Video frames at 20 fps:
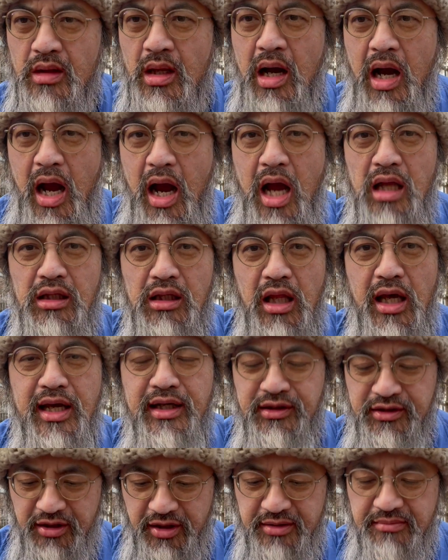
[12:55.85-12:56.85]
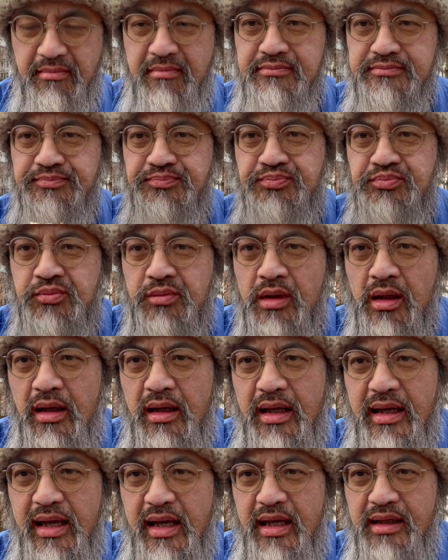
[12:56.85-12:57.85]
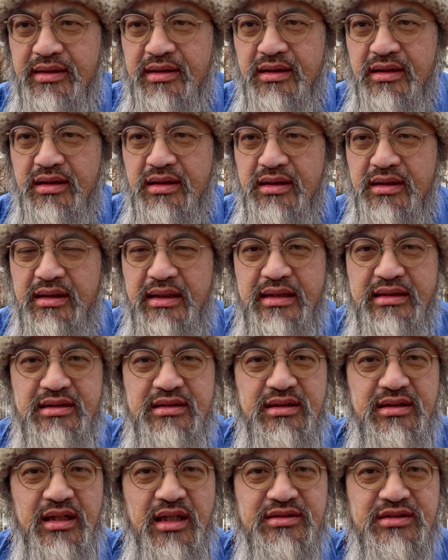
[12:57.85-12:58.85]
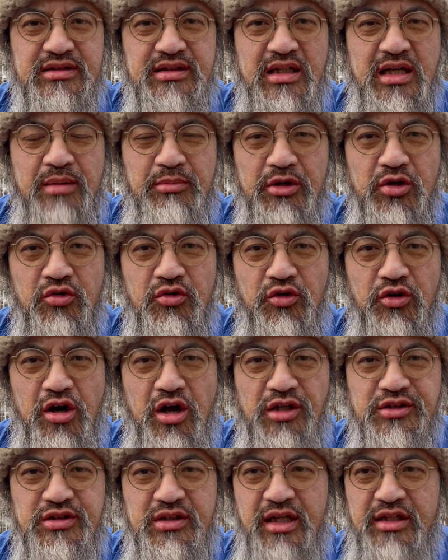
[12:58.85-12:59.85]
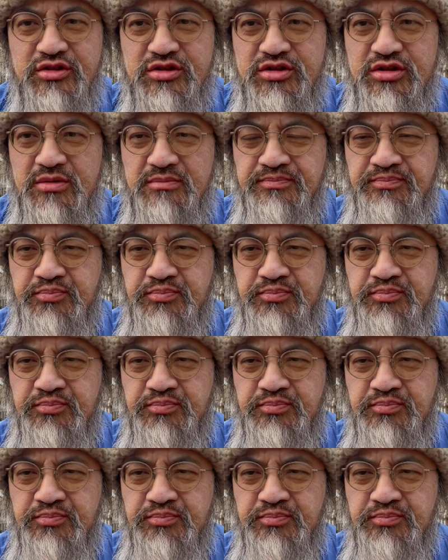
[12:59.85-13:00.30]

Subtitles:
I liked it, and it doesn't come across as